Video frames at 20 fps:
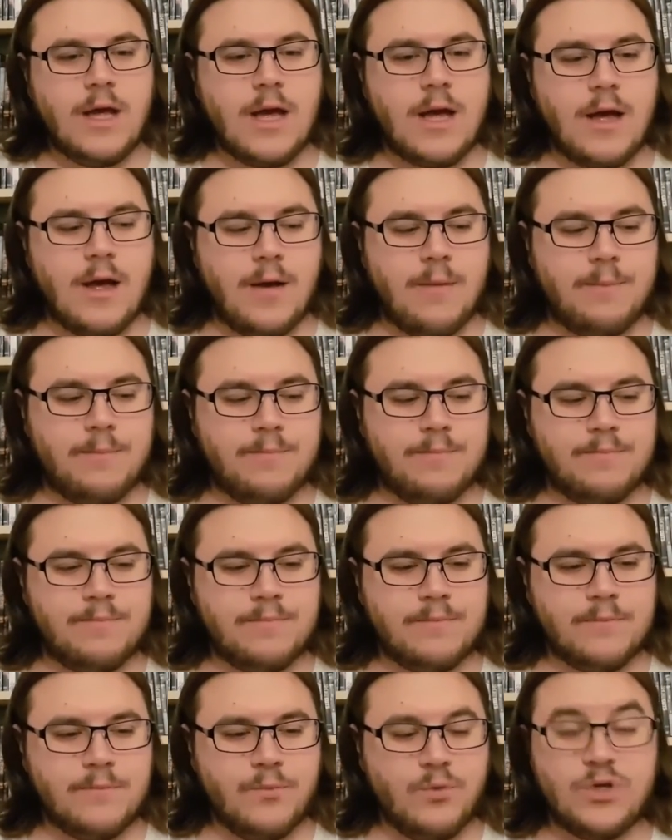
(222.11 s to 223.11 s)

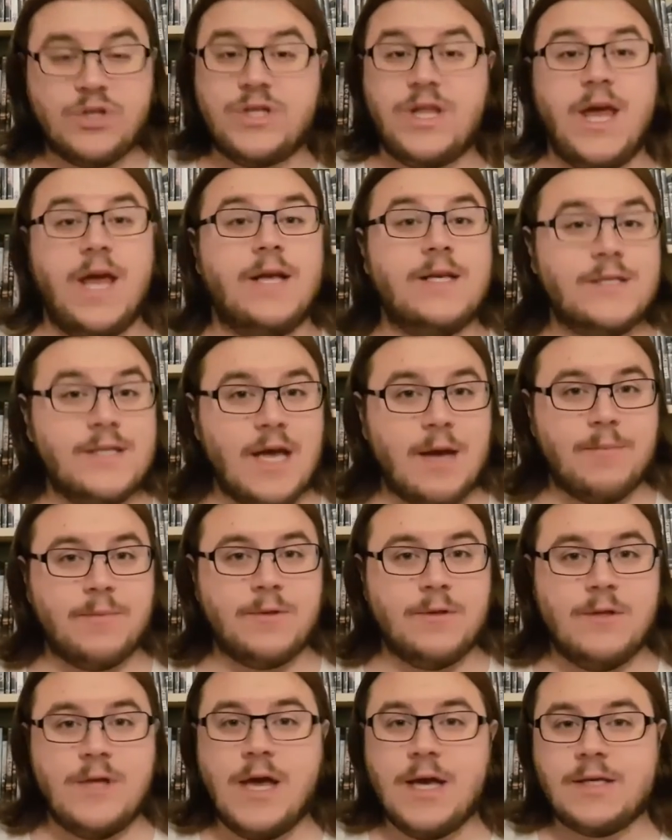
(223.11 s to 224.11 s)
um, which they
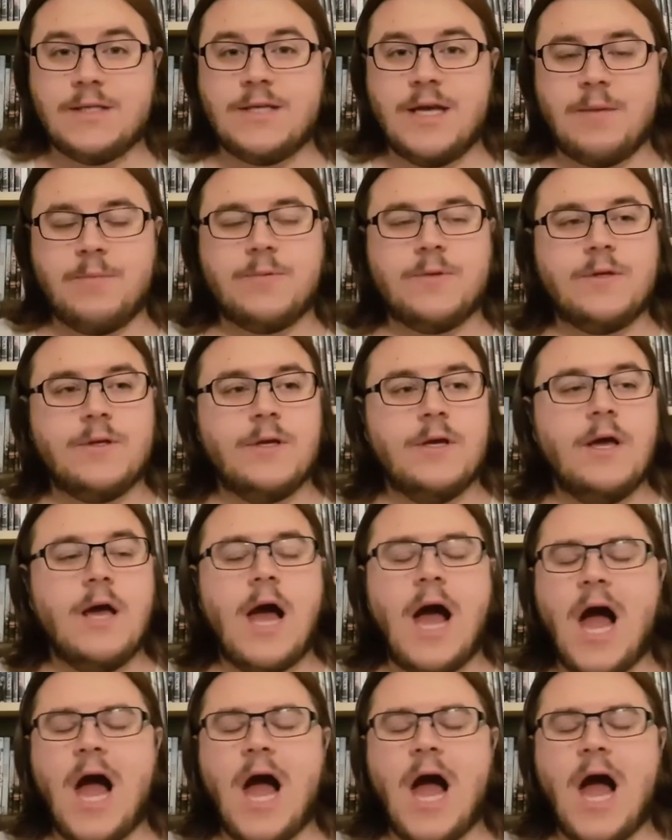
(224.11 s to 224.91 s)
accept. They accept.